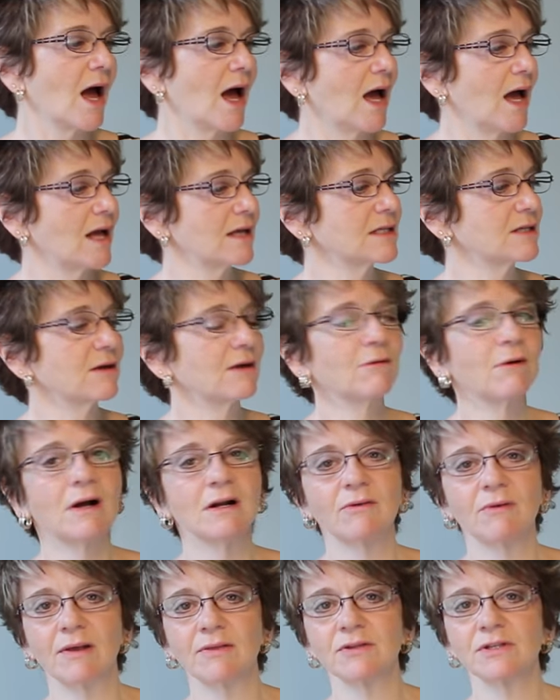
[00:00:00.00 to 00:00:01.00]
So I
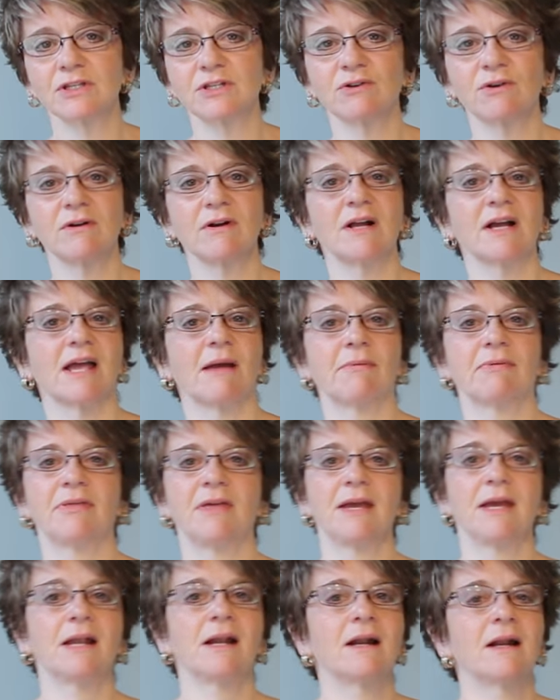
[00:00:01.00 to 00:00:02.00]
walked around the store and I kept
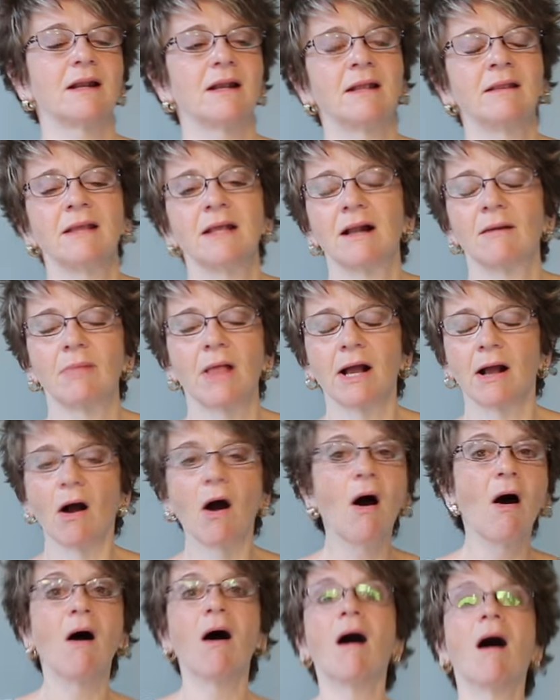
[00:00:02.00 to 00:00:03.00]
thinking, and then I'm like,
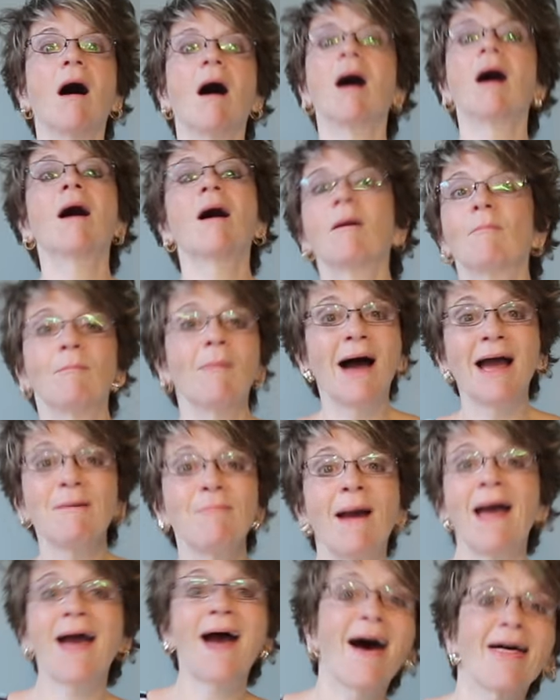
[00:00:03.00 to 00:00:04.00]
oh, my
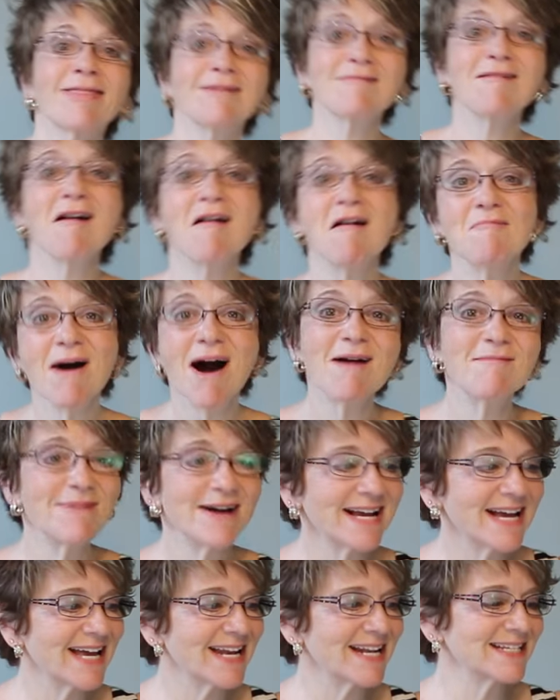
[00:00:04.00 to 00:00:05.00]
bathroom, oh
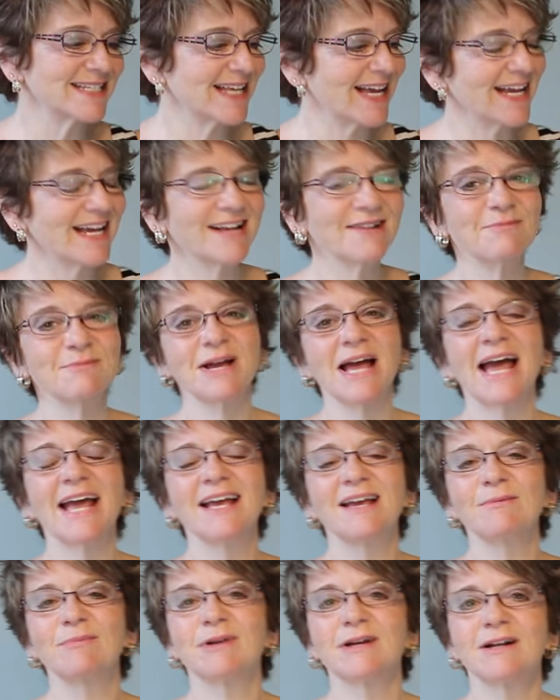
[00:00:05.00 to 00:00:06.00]
my goodness, I
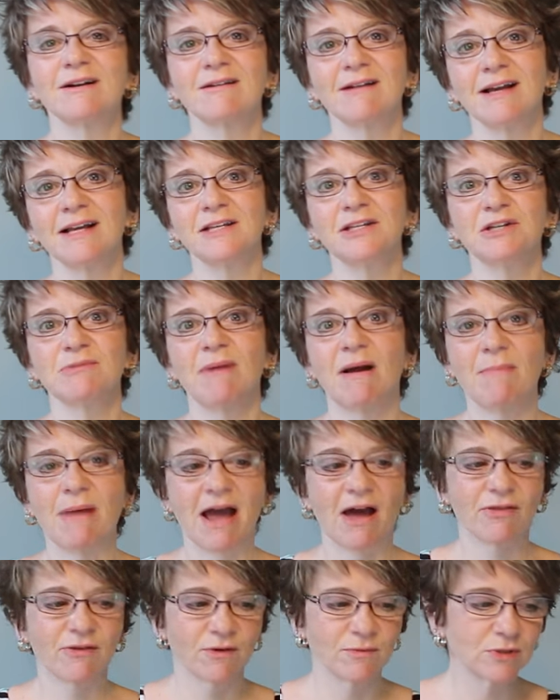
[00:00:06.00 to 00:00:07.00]
can put her into my
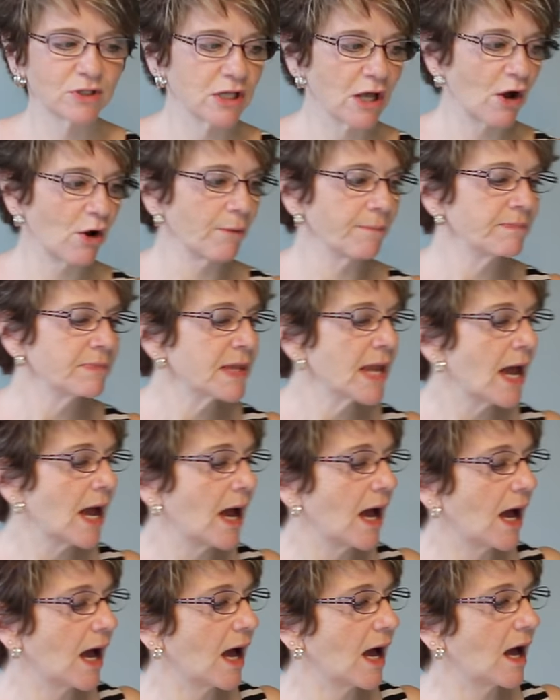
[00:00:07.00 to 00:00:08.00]
bathroom. So
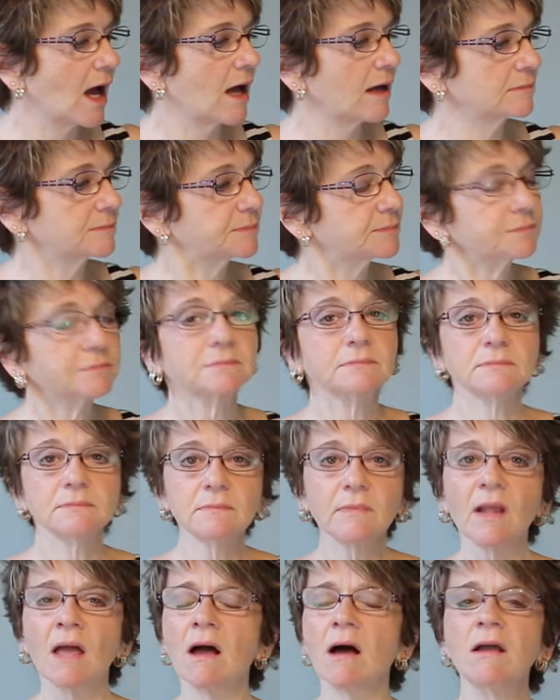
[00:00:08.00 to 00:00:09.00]
all
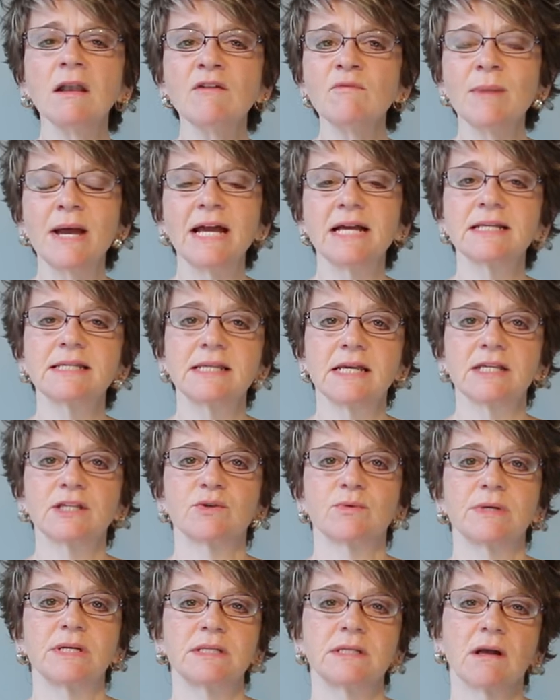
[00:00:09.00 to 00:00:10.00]
of my
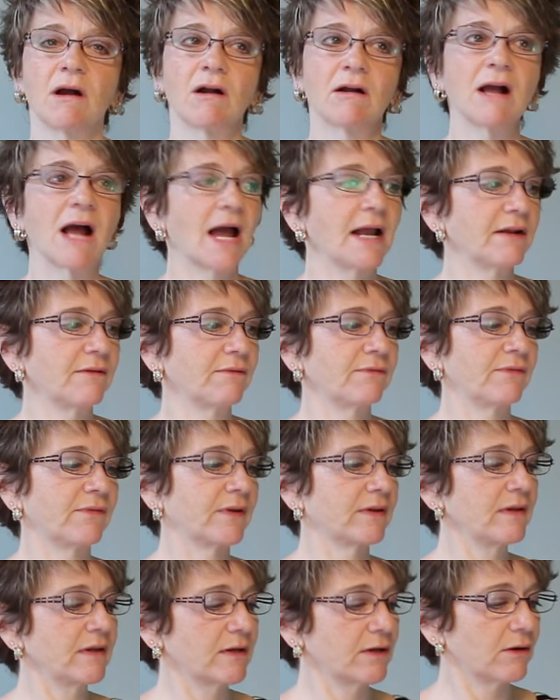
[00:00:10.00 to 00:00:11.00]
accessories are kind of,
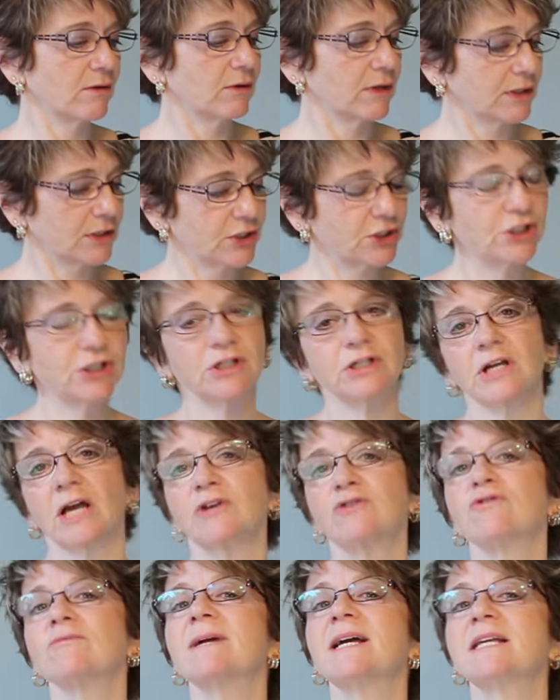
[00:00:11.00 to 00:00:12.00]
you know, I
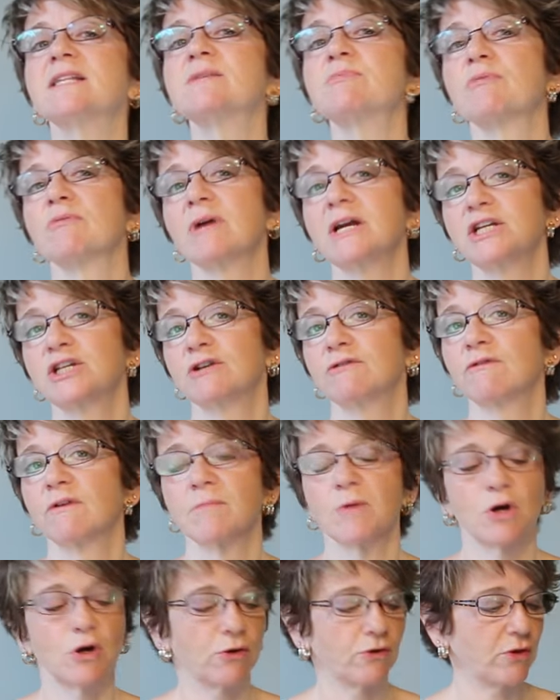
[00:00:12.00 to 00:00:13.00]
drew my inspiration
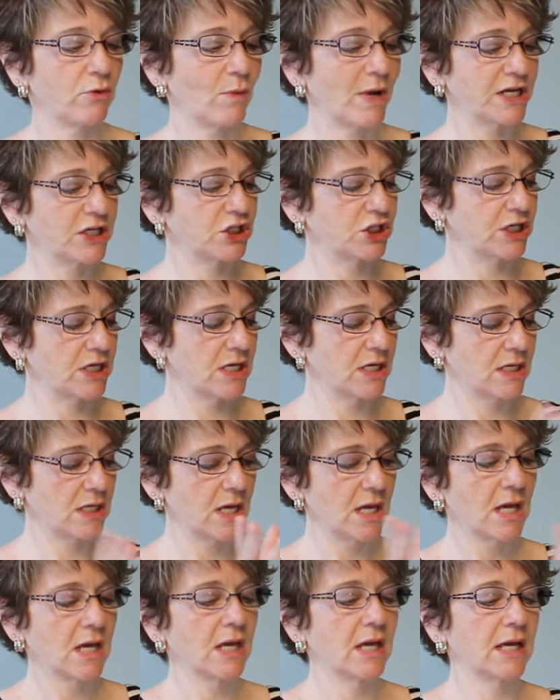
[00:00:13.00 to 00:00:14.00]
from her, the way she
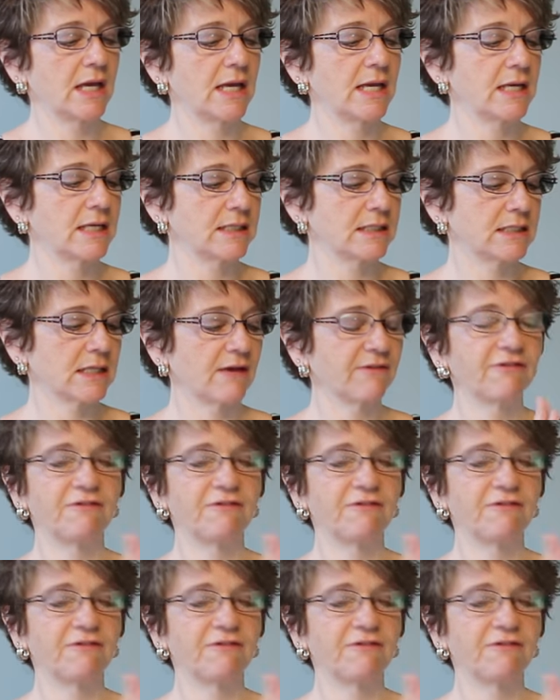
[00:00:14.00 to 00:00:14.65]
is